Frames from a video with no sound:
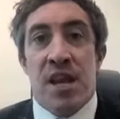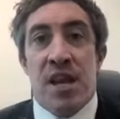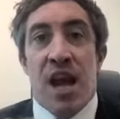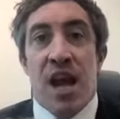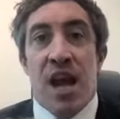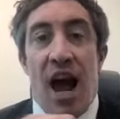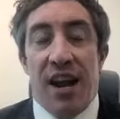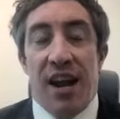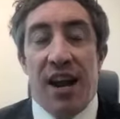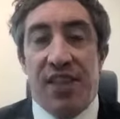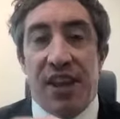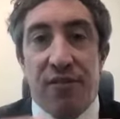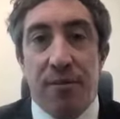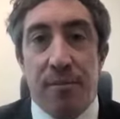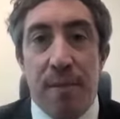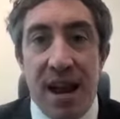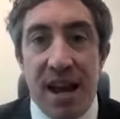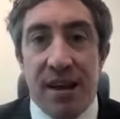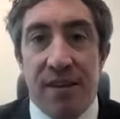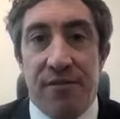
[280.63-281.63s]
And I think for
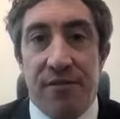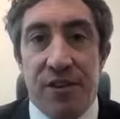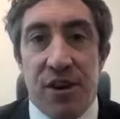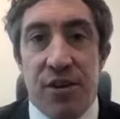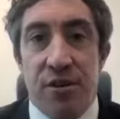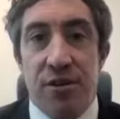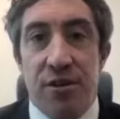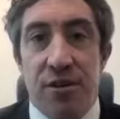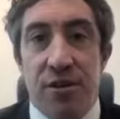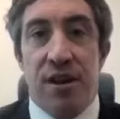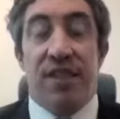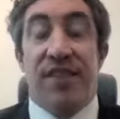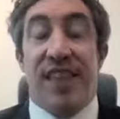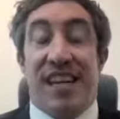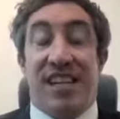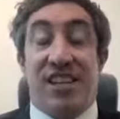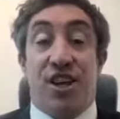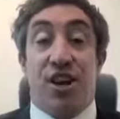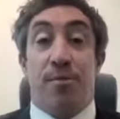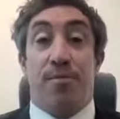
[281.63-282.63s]
many of you,
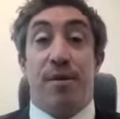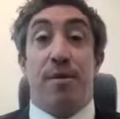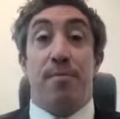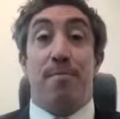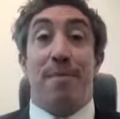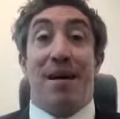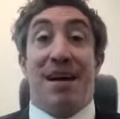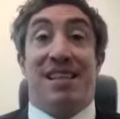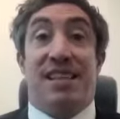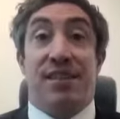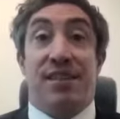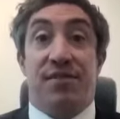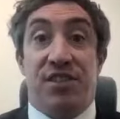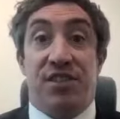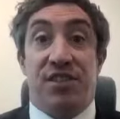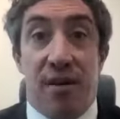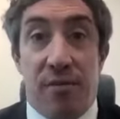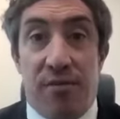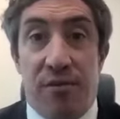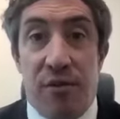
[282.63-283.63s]
that's going to be a massive
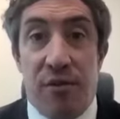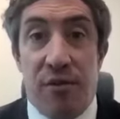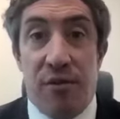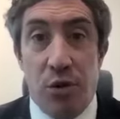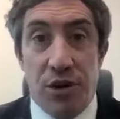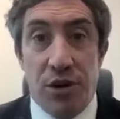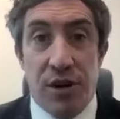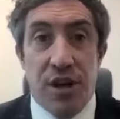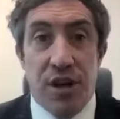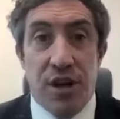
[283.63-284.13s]
step forward.